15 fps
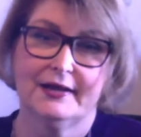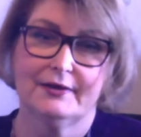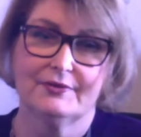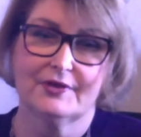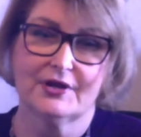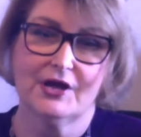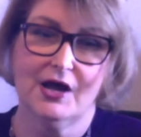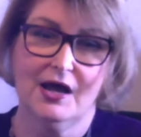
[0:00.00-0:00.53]

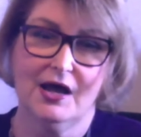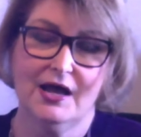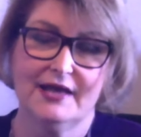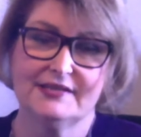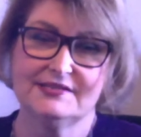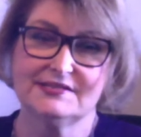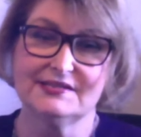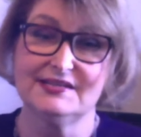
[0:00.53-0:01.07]
The
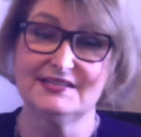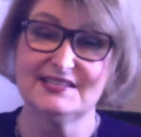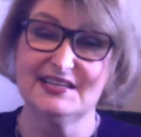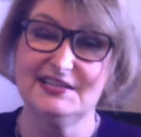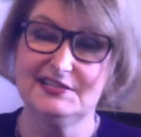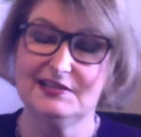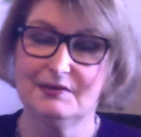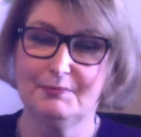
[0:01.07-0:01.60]
cons, it's
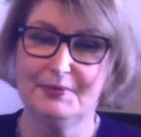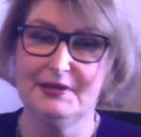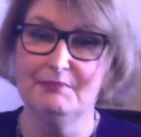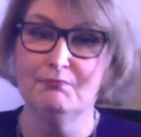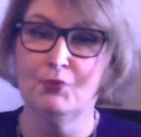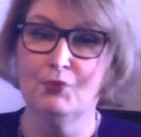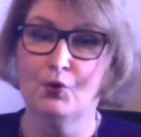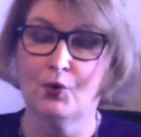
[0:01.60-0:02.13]
easy to be
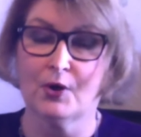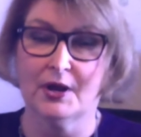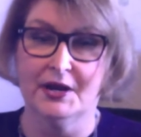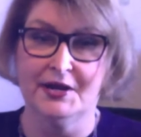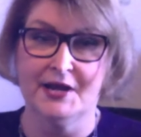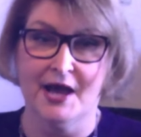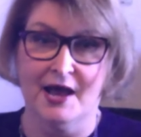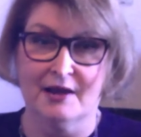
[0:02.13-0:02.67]
more
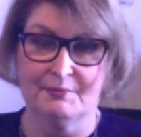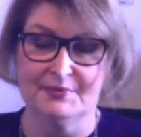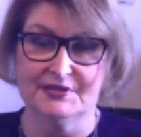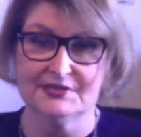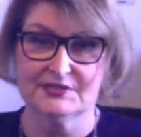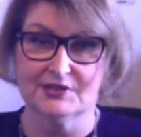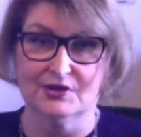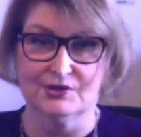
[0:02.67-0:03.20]

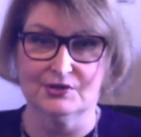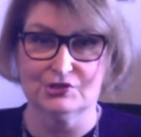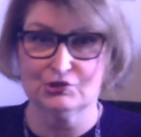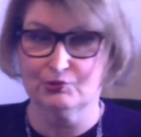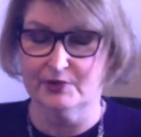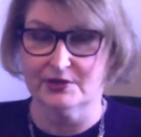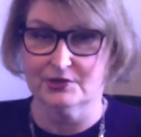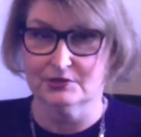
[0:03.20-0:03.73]
anonymous on
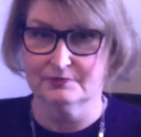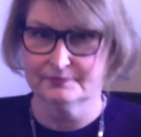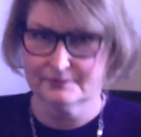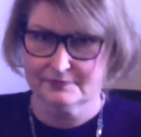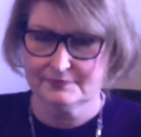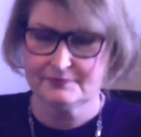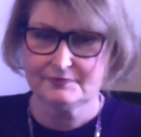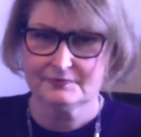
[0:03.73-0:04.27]
Twitter.
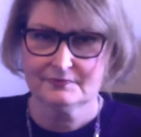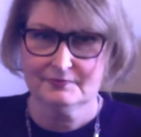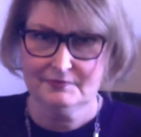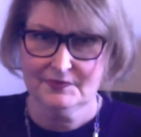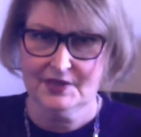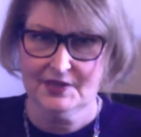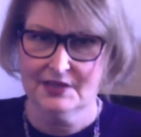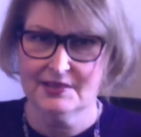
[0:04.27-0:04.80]

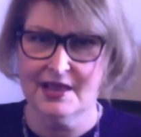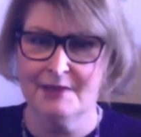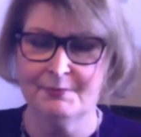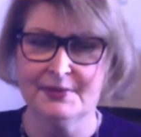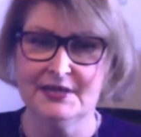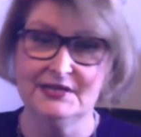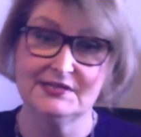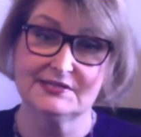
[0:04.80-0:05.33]
That
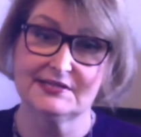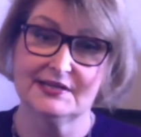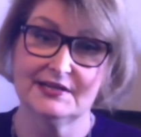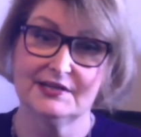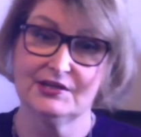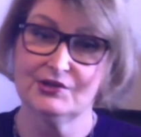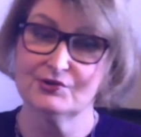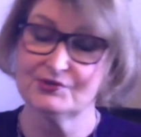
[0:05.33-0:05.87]
means that
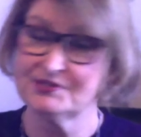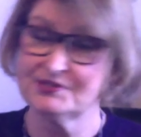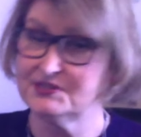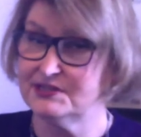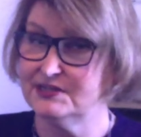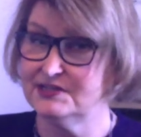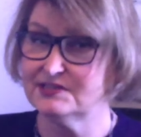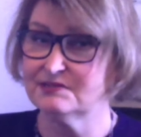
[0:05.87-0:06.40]
you'll
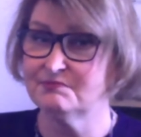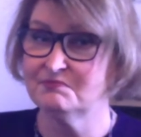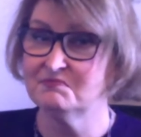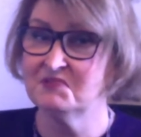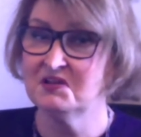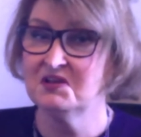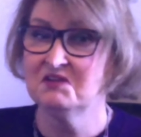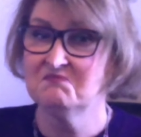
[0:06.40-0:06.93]
see
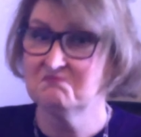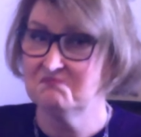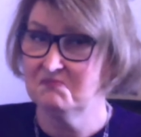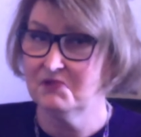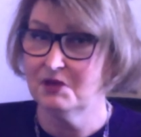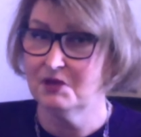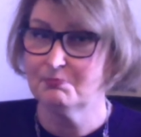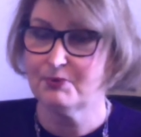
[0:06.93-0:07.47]

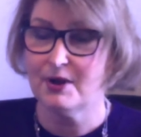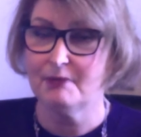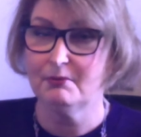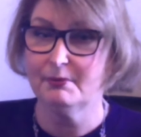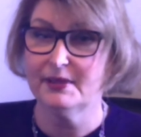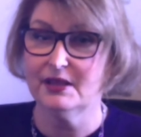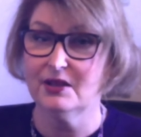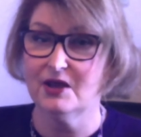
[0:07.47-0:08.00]

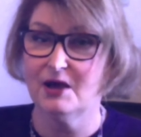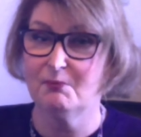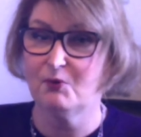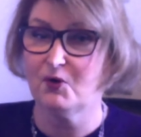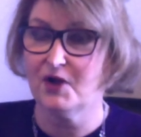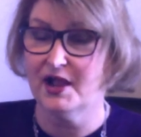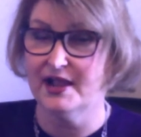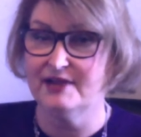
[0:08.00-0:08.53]
probably a lot
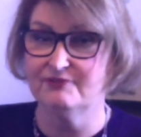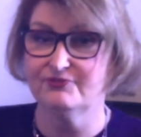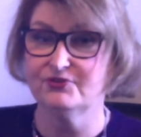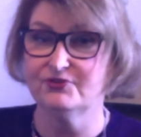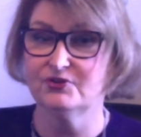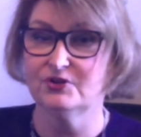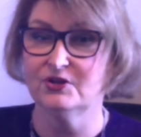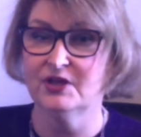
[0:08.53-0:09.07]
more
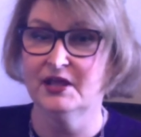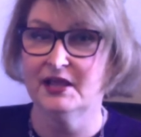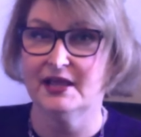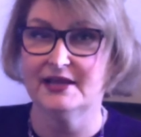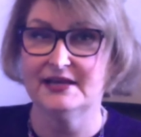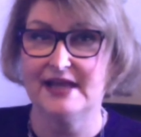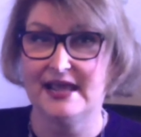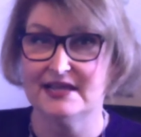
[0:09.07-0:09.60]
hateful
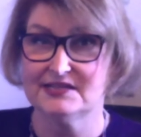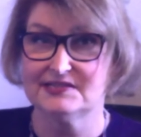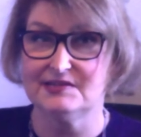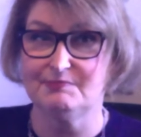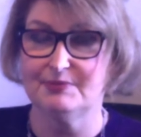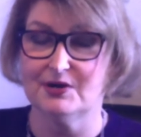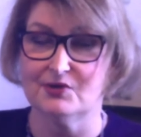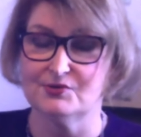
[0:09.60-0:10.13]
and nasty
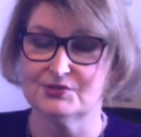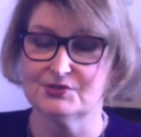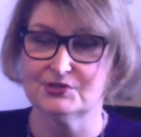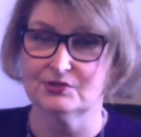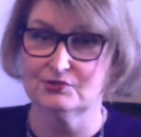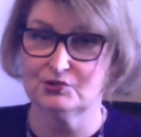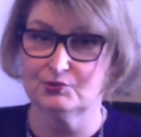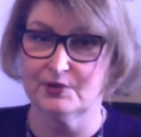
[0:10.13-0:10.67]
posts on
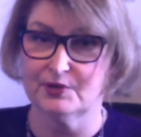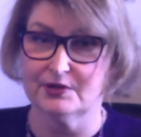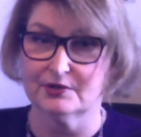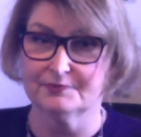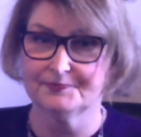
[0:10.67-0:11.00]
Twitter.